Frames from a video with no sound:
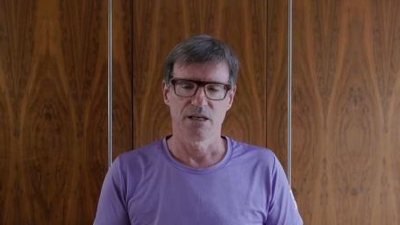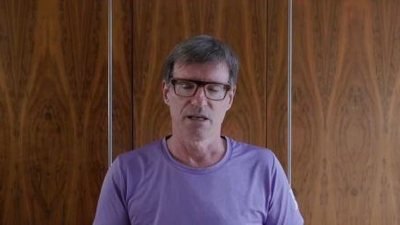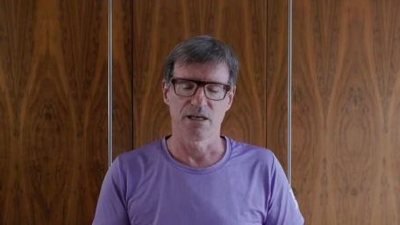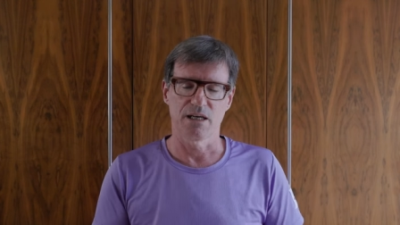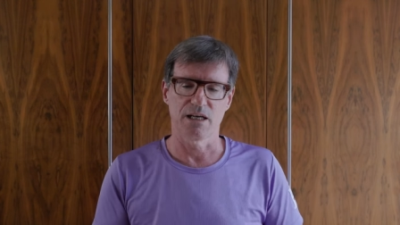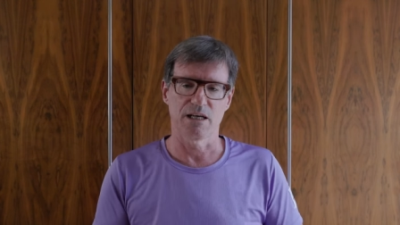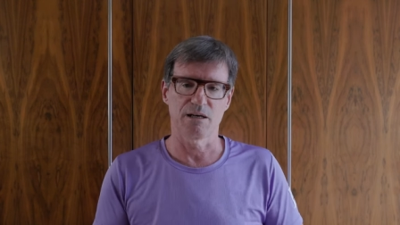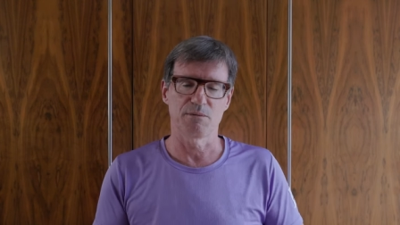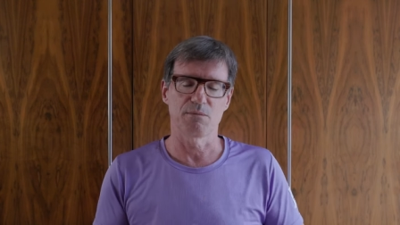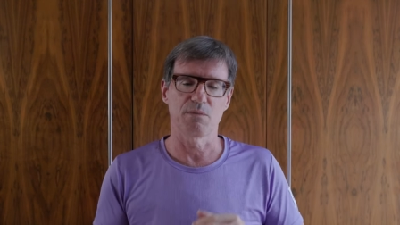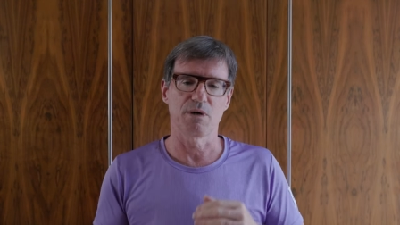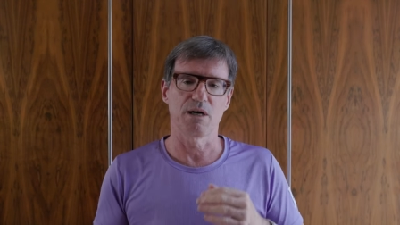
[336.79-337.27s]

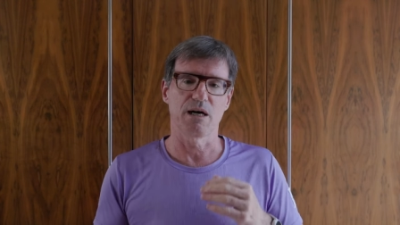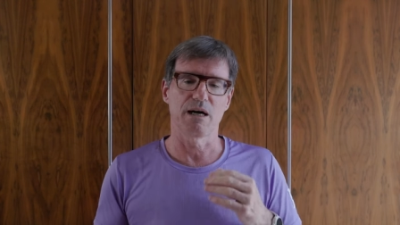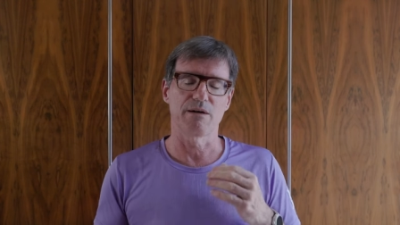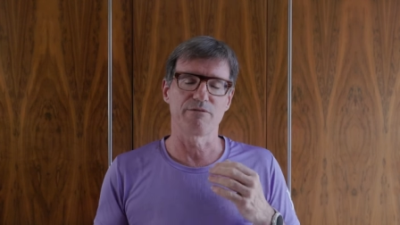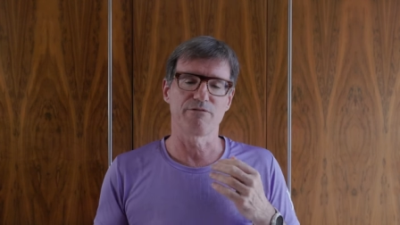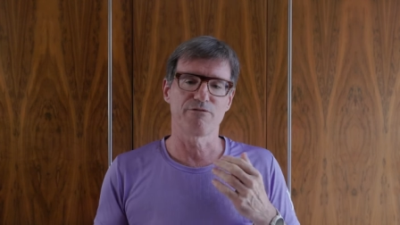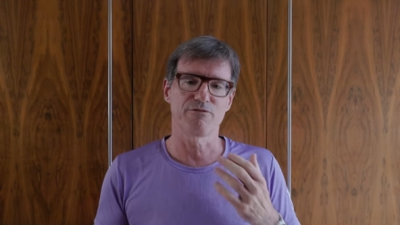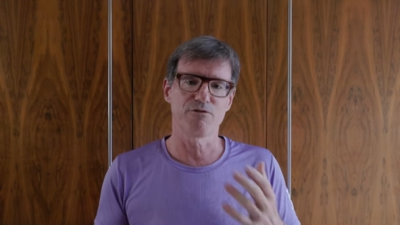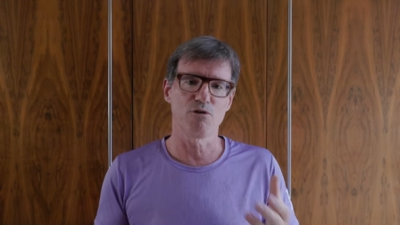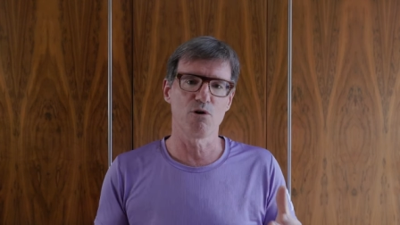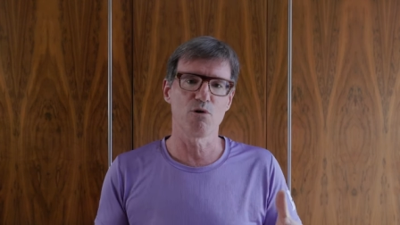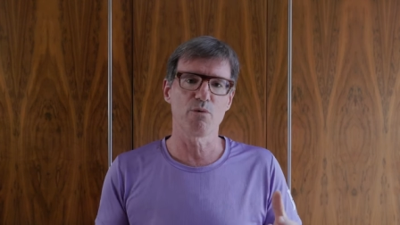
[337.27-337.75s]
I'm
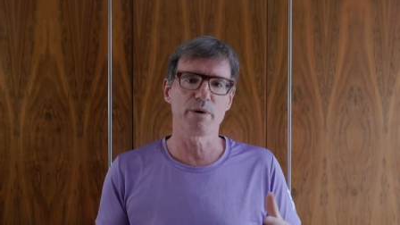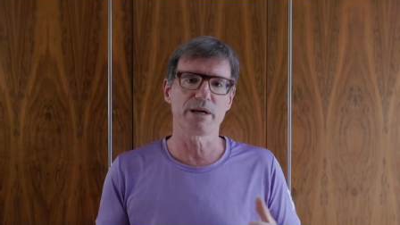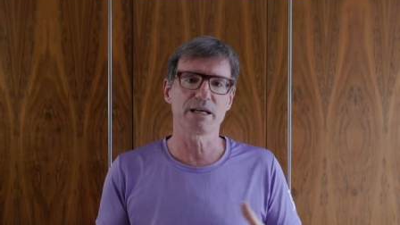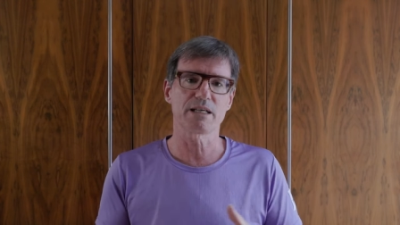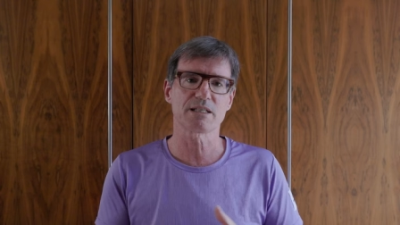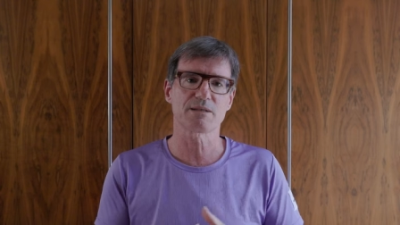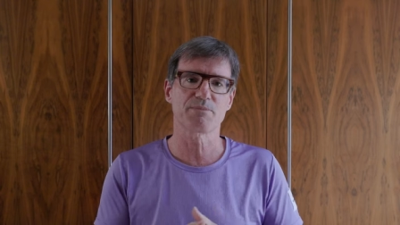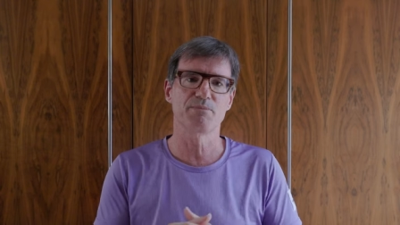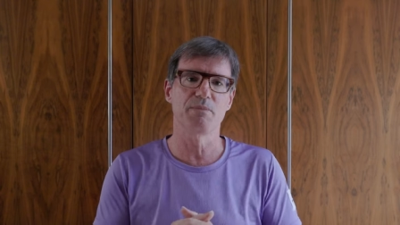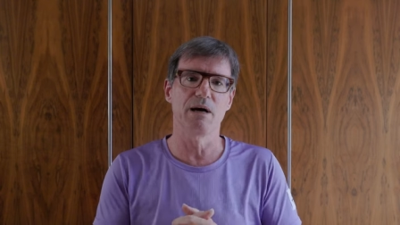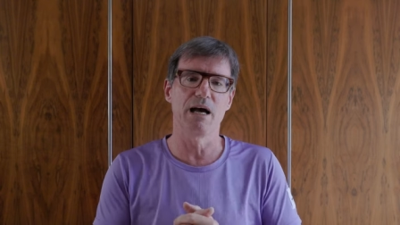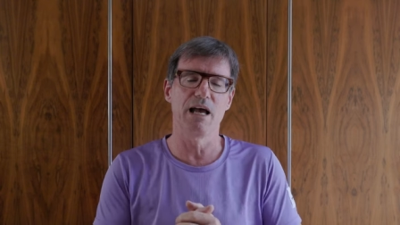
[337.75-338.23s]
4
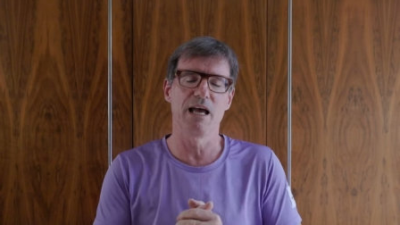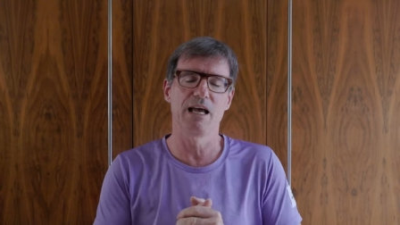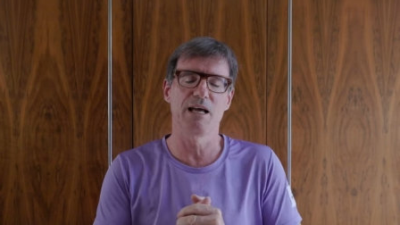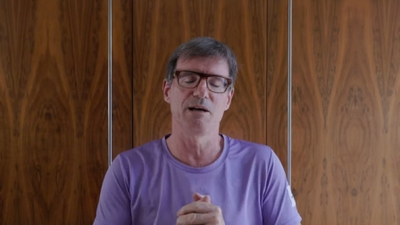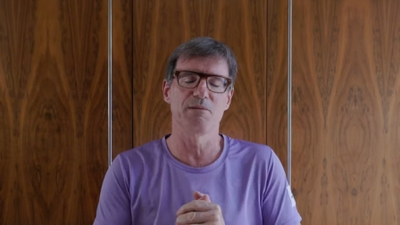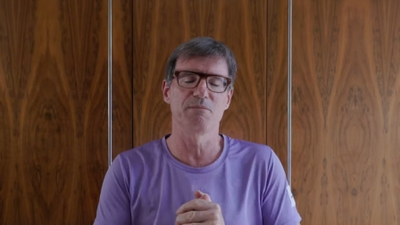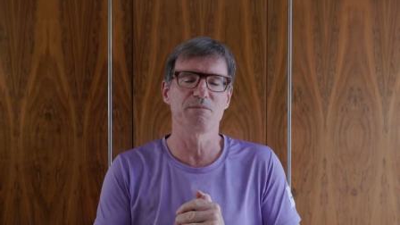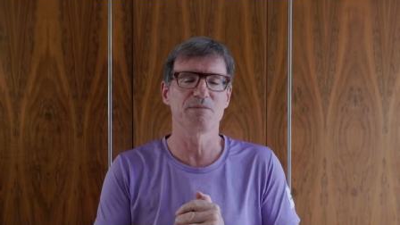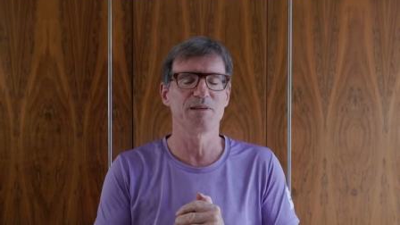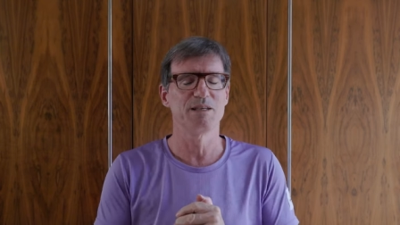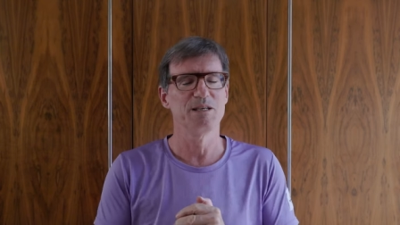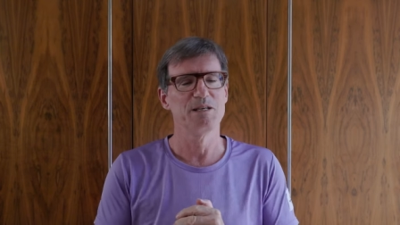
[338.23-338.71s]
weeks
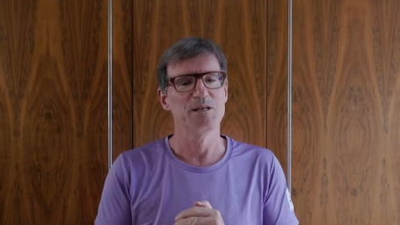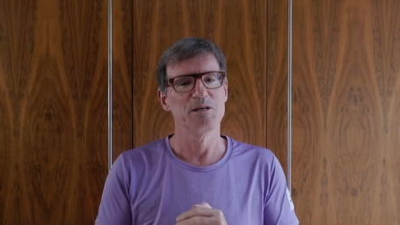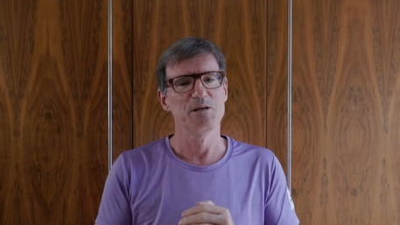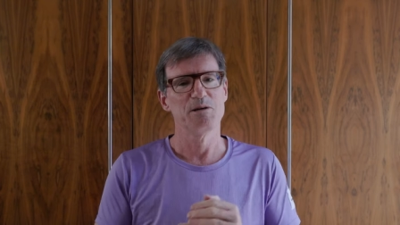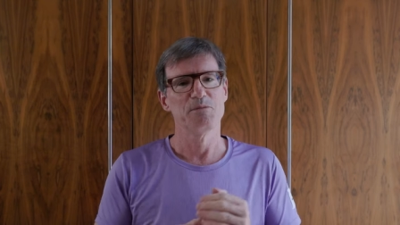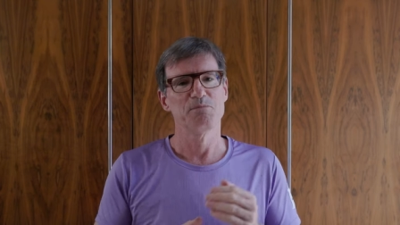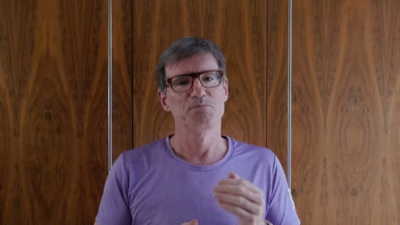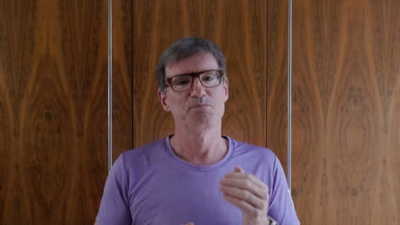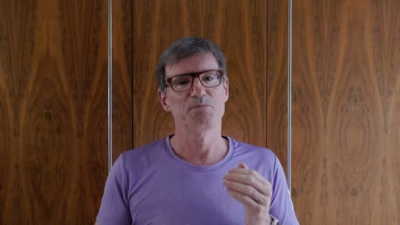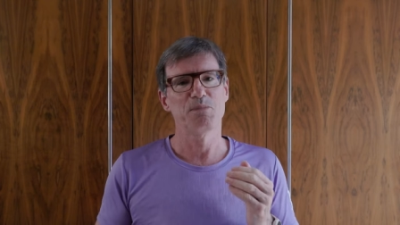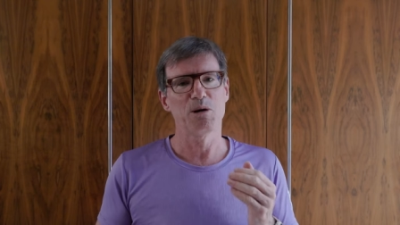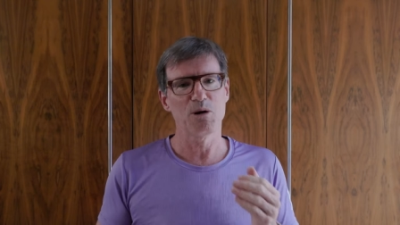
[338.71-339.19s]

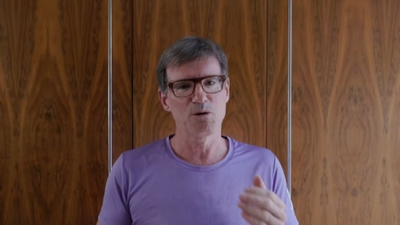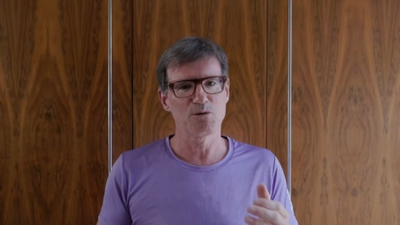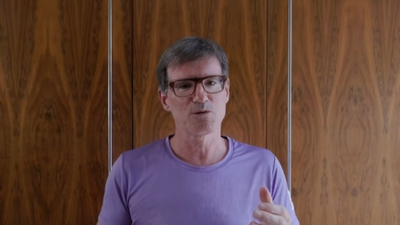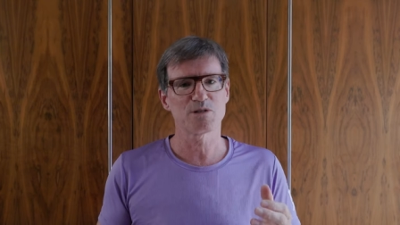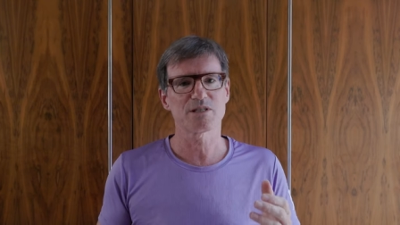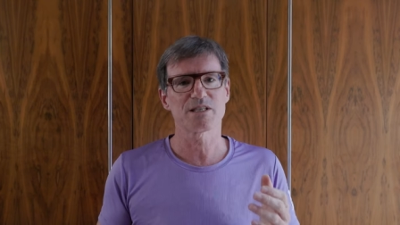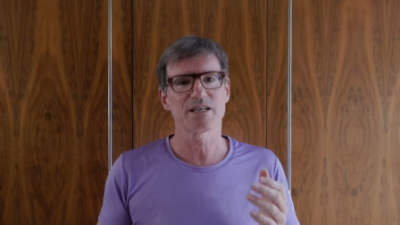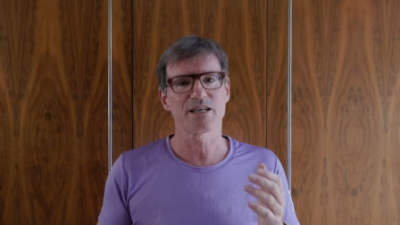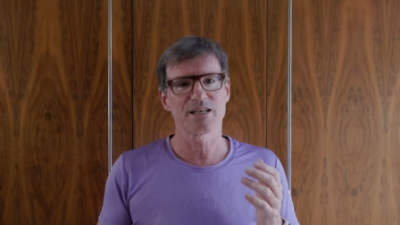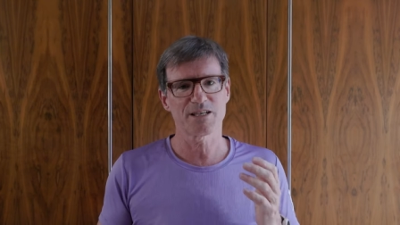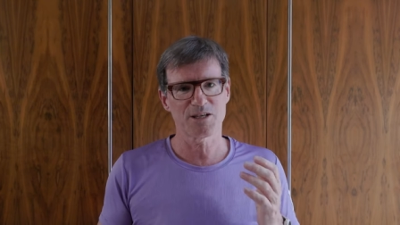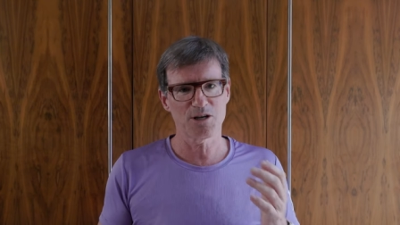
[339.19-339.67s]

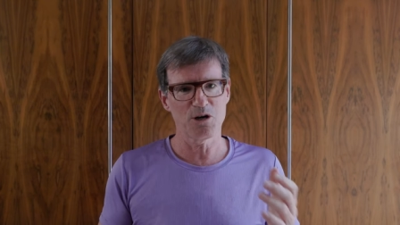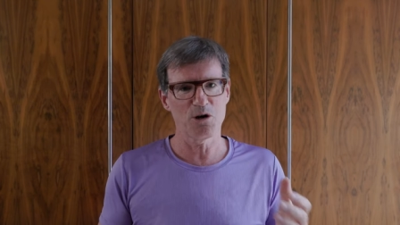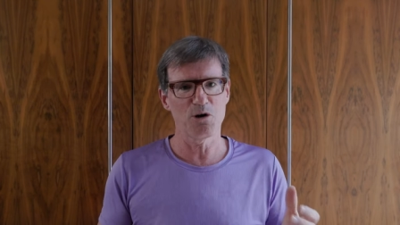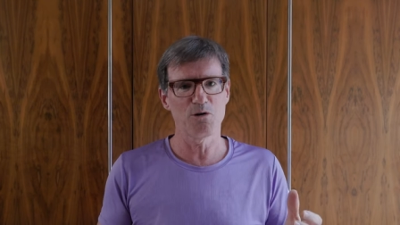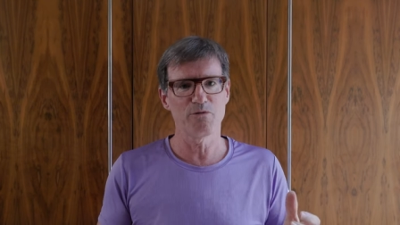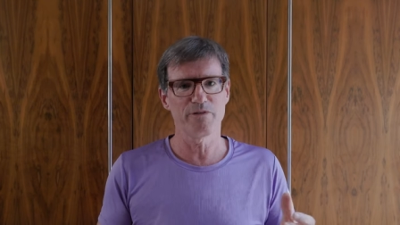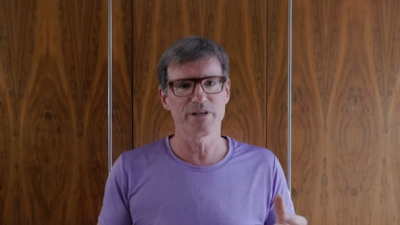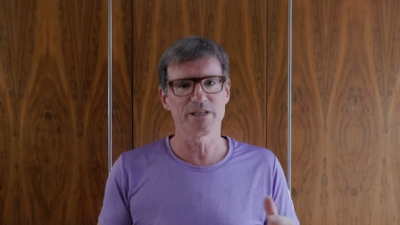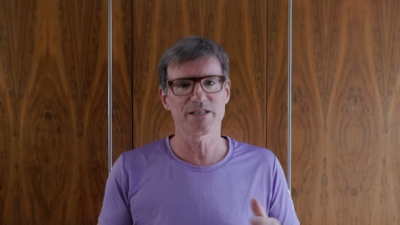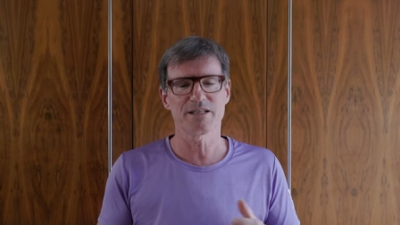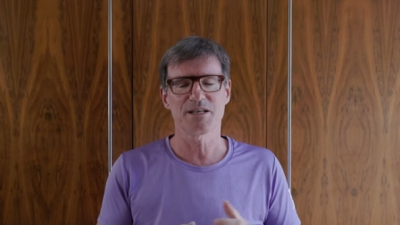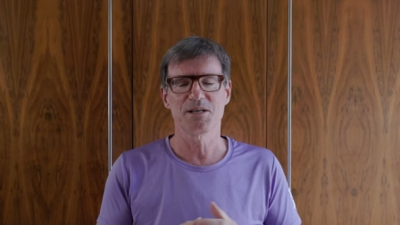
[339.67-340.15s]

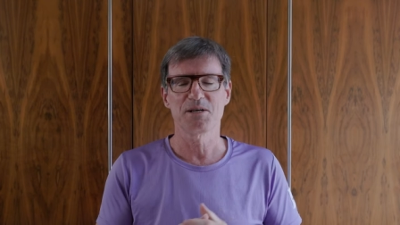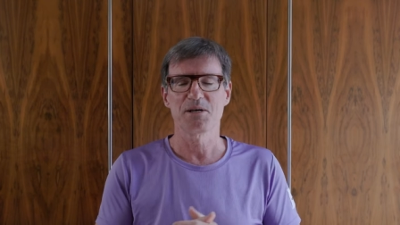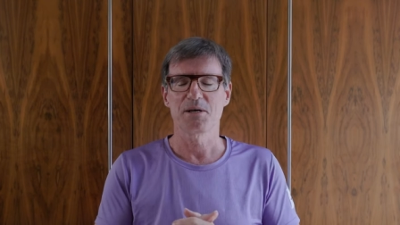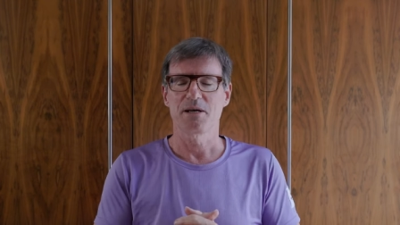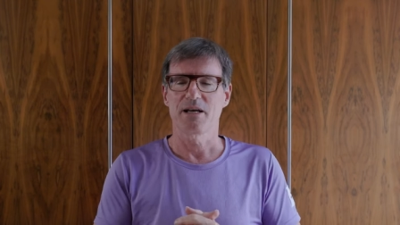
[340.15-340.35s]
post-COVID,